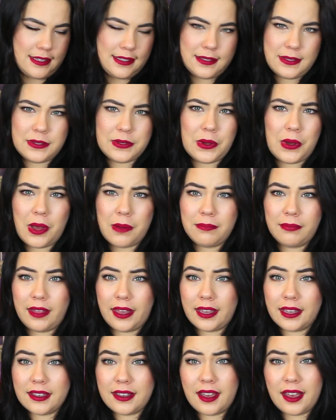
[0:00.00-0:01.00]
So I'm
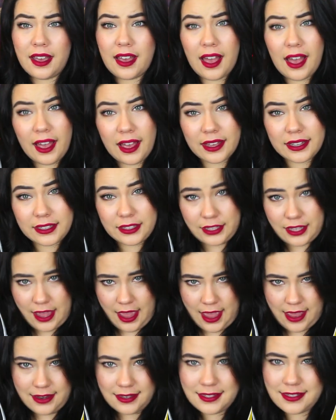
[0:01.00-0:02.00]
like, uh,
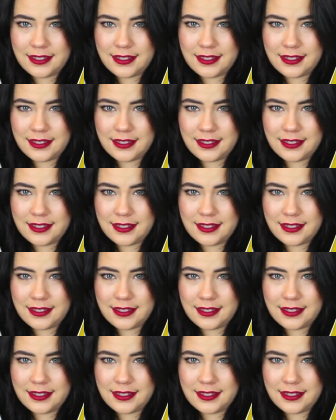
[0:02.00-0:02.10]
yes.